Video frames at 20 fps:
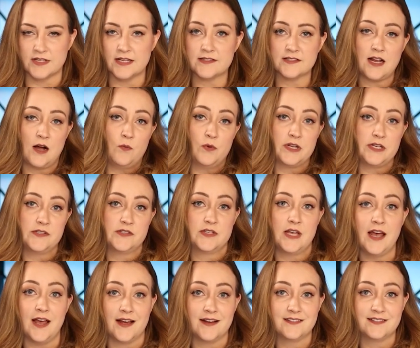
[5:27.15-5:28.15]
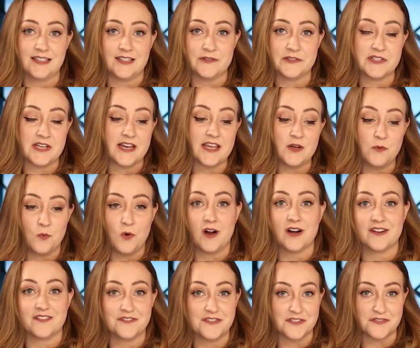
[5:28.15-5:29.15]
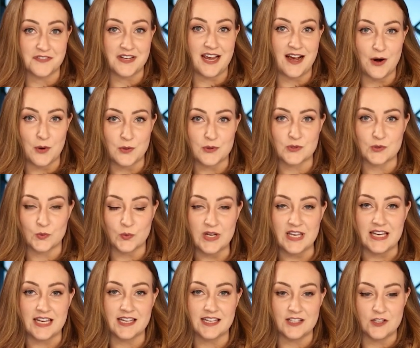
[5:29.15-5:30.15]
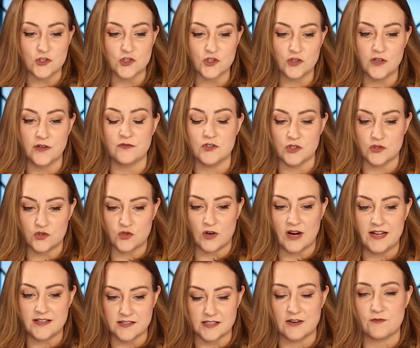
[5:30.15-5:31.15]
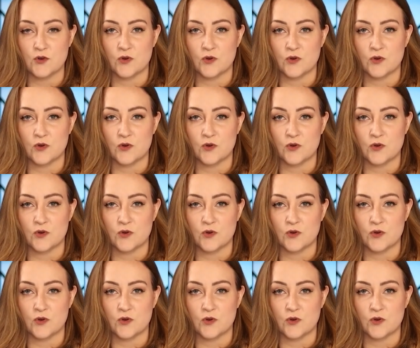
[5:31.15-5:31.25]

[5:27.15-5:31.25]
That's not what he said. He was saying he wanted 50 hours a week, and you should have just translated.